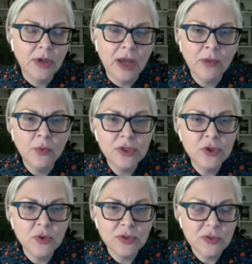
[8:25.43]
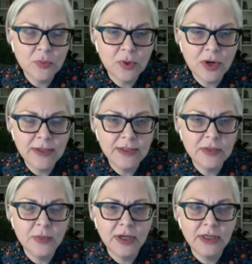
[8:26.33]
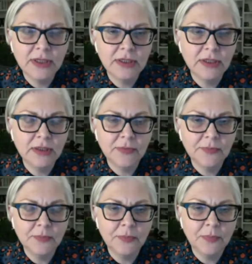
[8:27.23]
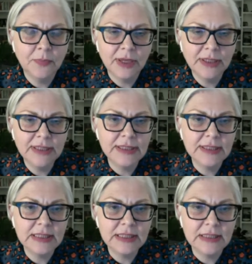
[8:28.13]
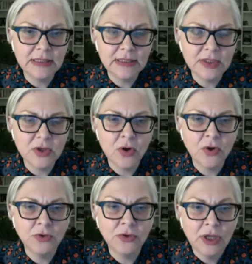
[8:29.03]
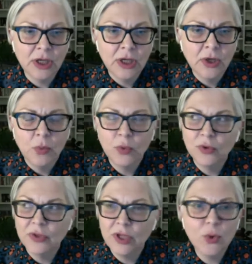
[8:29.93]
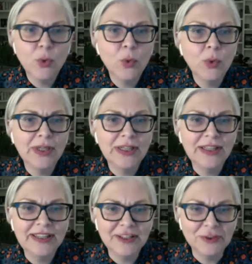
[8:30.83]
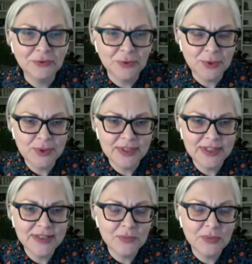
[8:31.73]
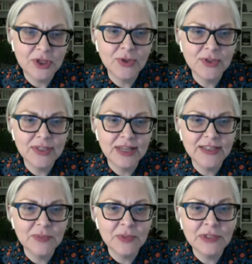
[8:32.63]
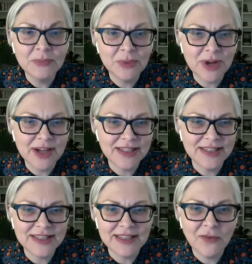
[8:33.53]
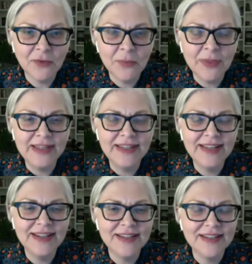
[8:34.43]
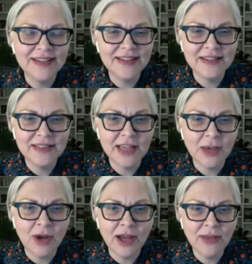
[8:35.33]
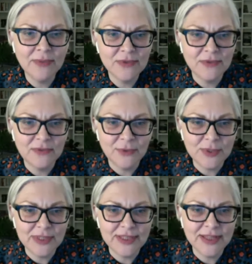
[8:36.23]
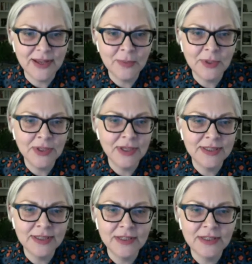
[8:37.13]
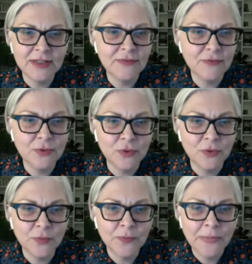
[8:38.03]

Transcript: I was not surprised by this insistence on what they call illegal routes, because that's been in practice now for many years. That is how I was refused asylum in 1994.